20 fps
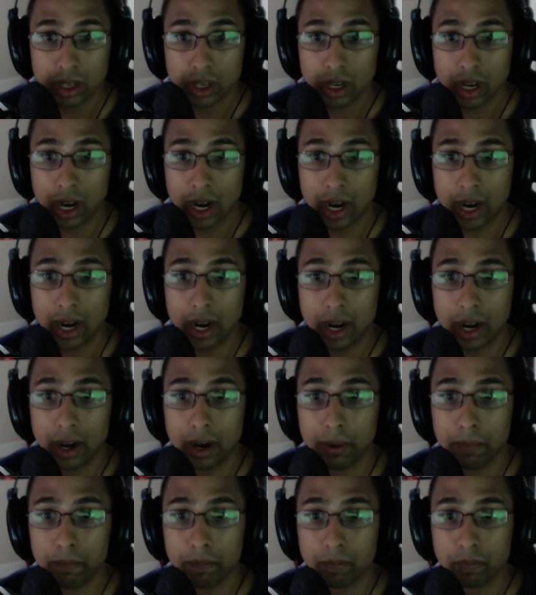
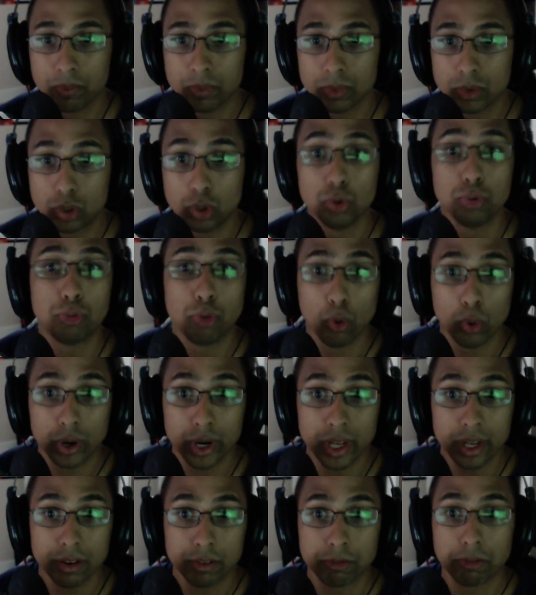to
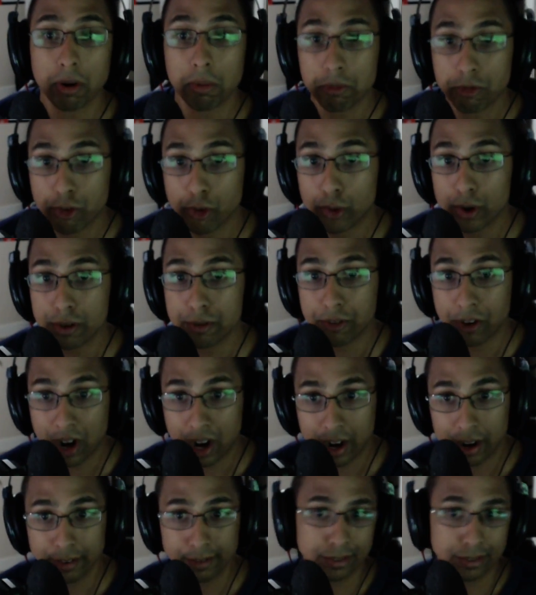40 from 45,